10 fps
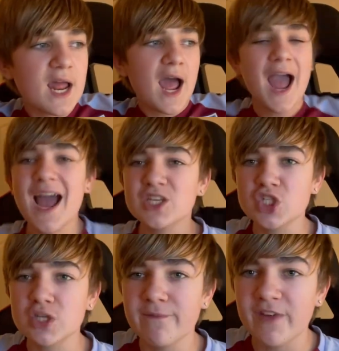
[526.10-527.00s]

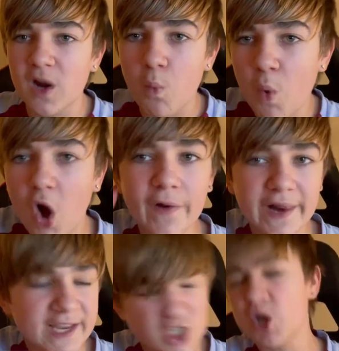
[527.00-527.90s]
Aston Villa won,
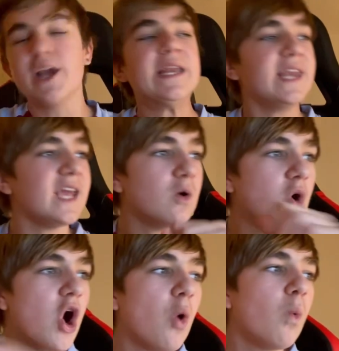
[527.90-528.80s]
Leeds United nil.
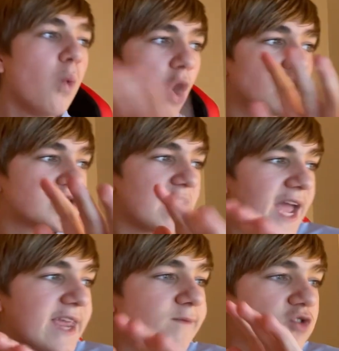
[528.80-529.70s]
What
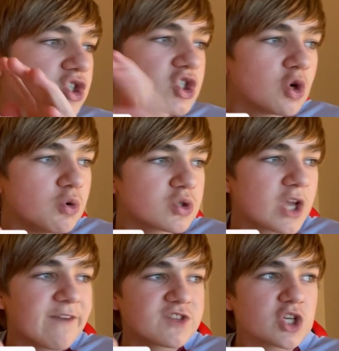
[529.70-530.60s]
a result
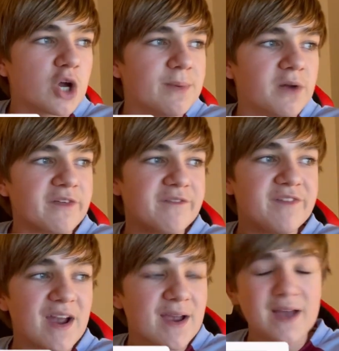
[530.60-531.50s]
after coming off a
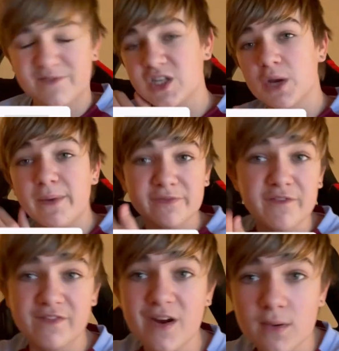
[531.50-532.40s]
after coming off a
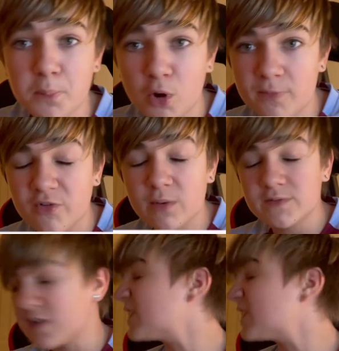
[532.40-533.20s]
very poor performance versus